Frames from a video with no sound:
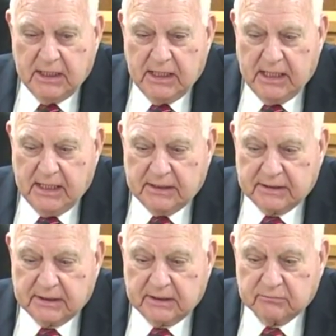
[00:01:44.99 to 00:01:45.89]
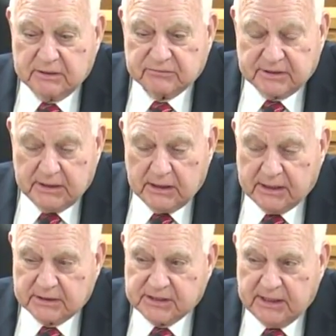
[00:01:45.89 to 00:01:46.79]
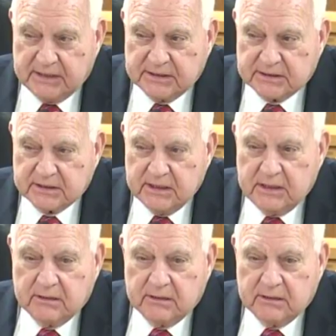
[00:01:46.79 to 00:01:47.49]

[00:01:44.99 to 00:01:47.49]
And we've seen a lot of changes.